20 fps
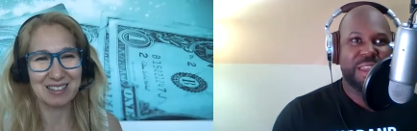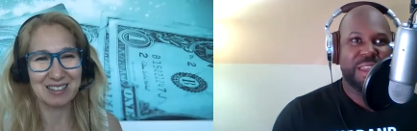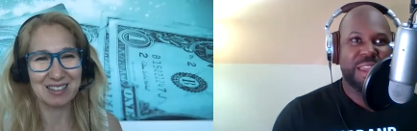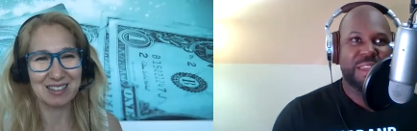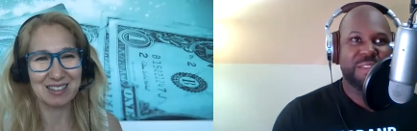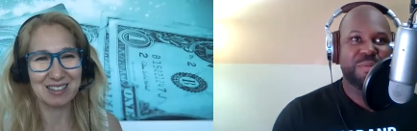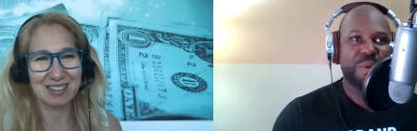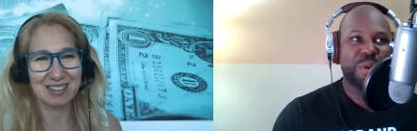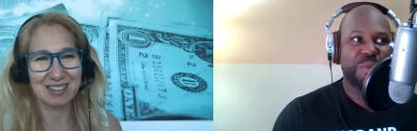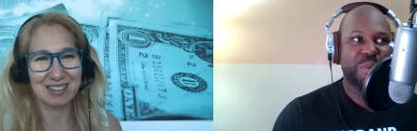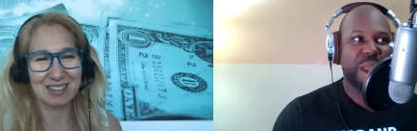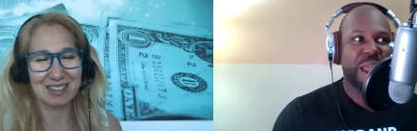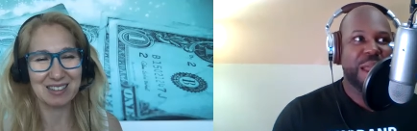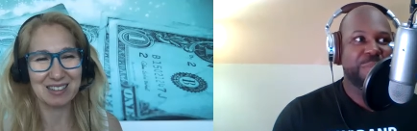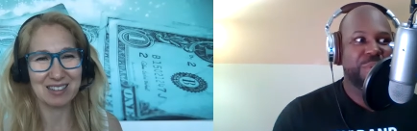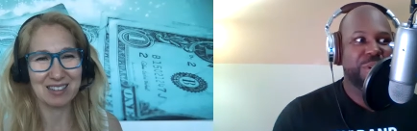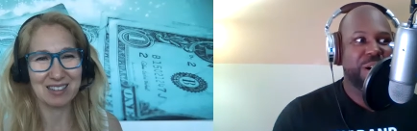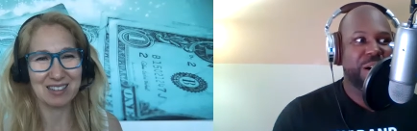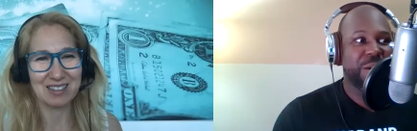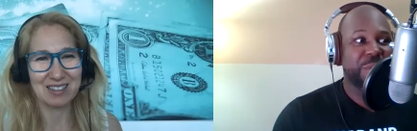Speaker 1: as we
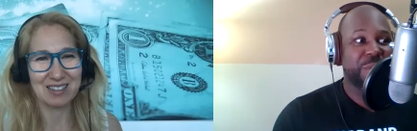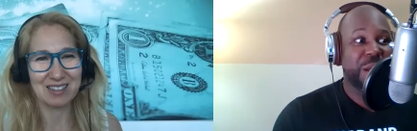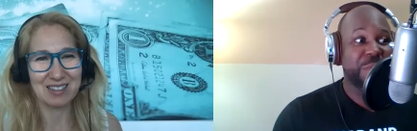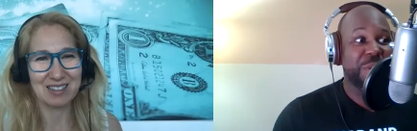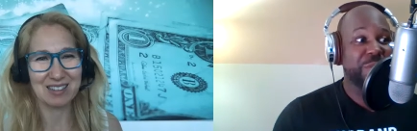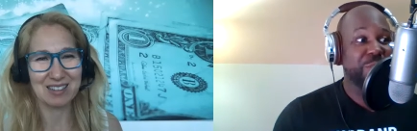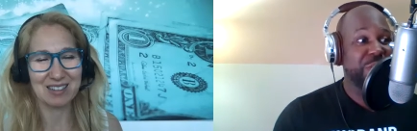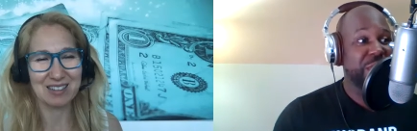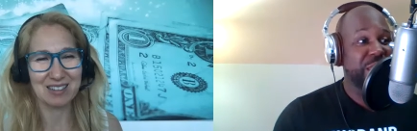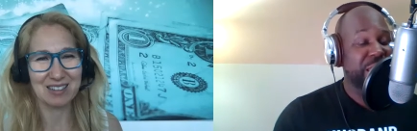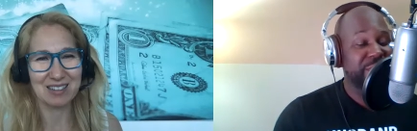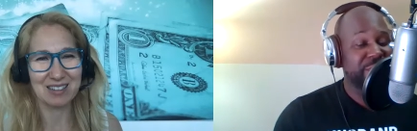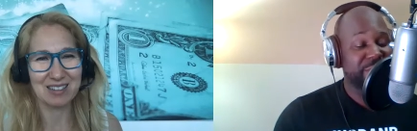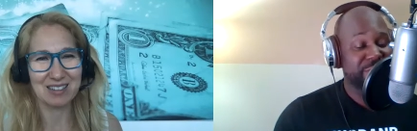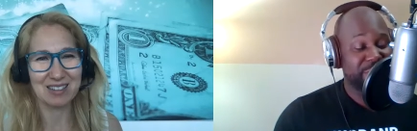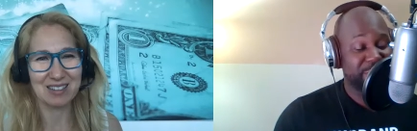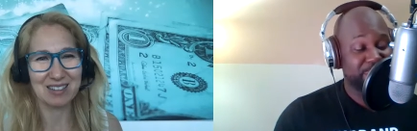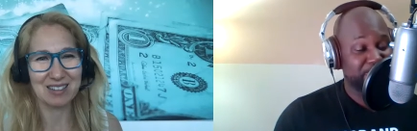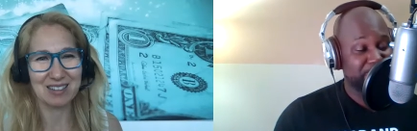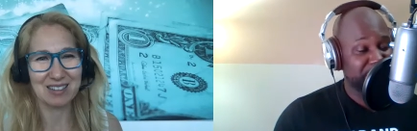wrap up, I mean, we uh,
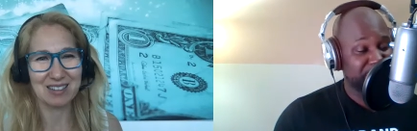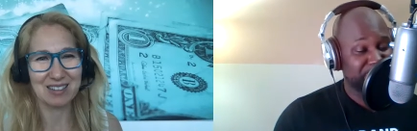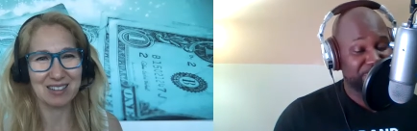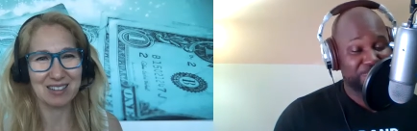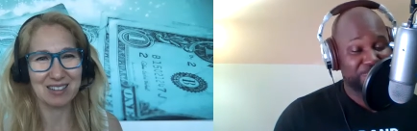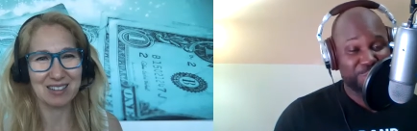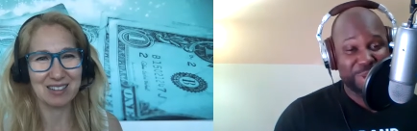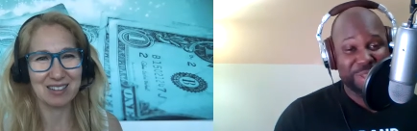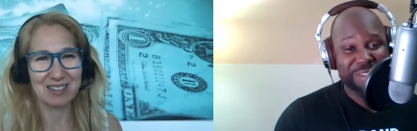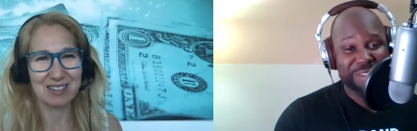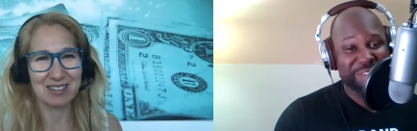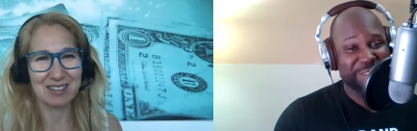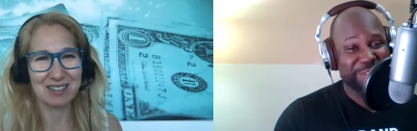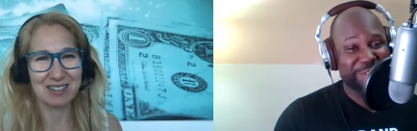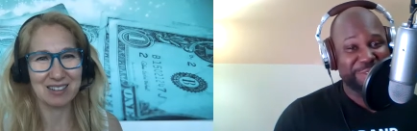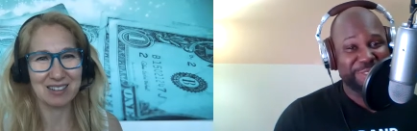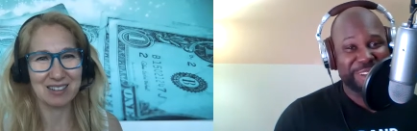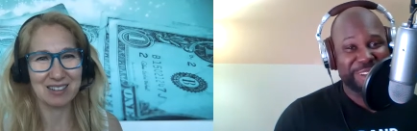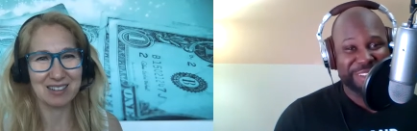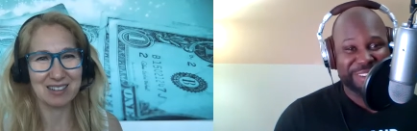this has been a
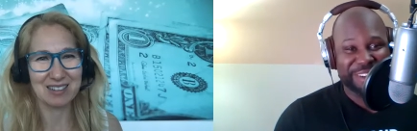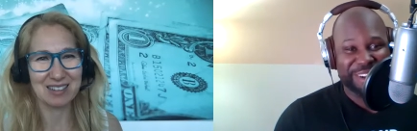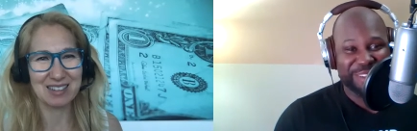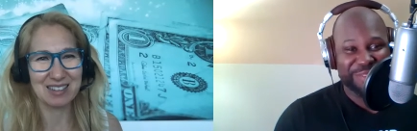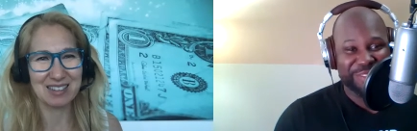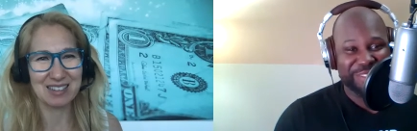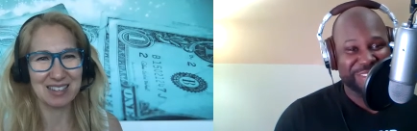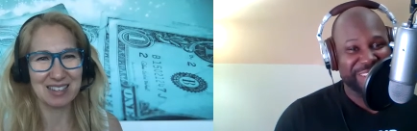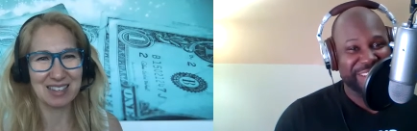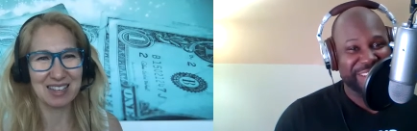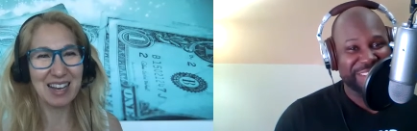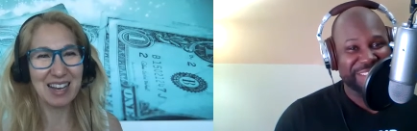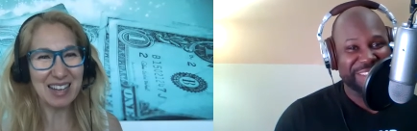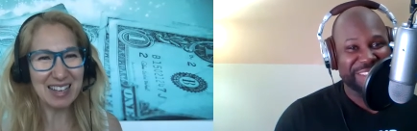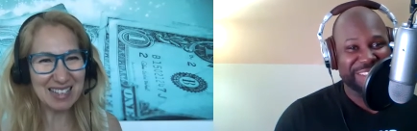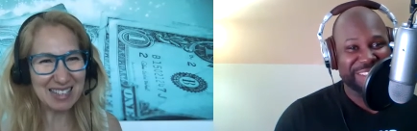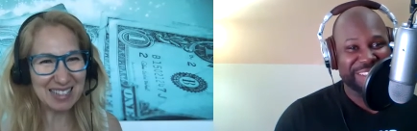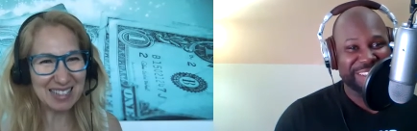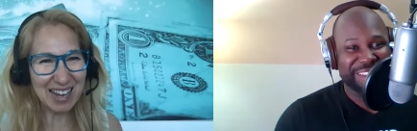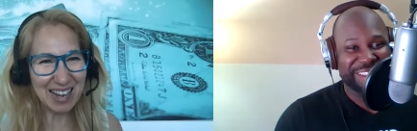tremendously fun
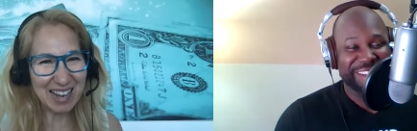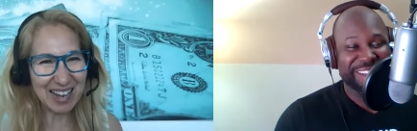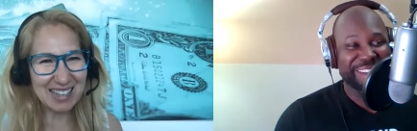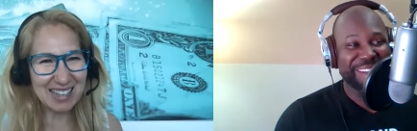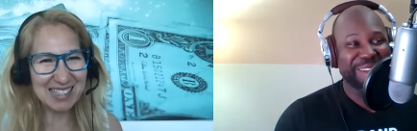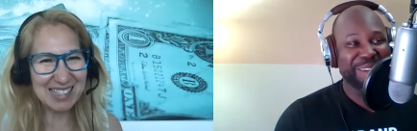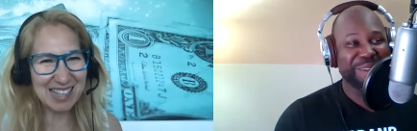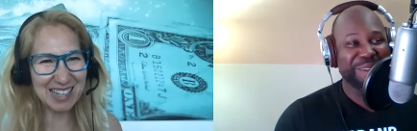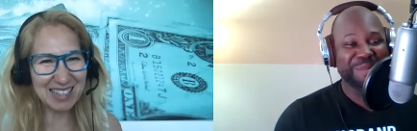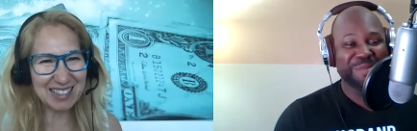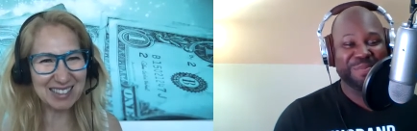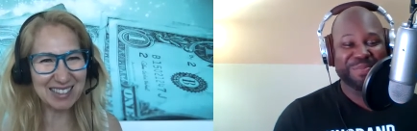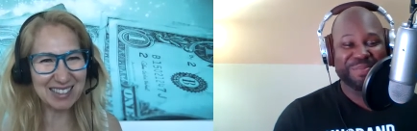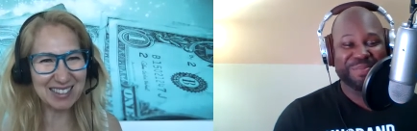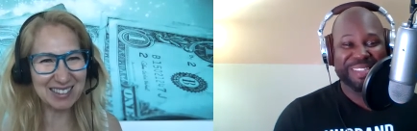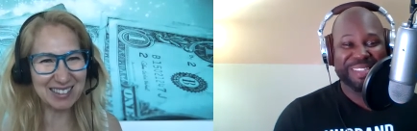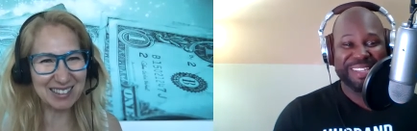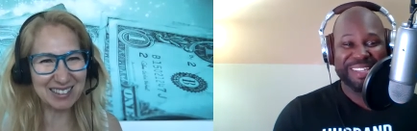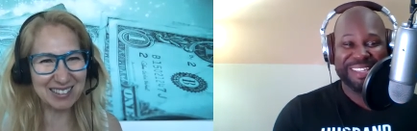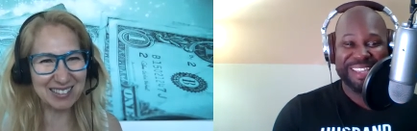conversation. It has, um, I
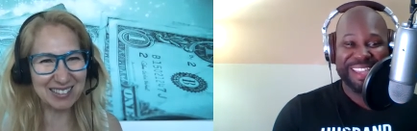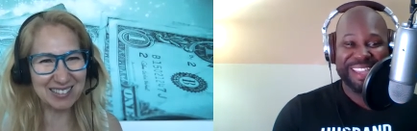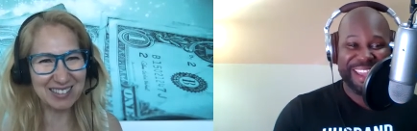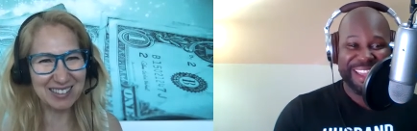know.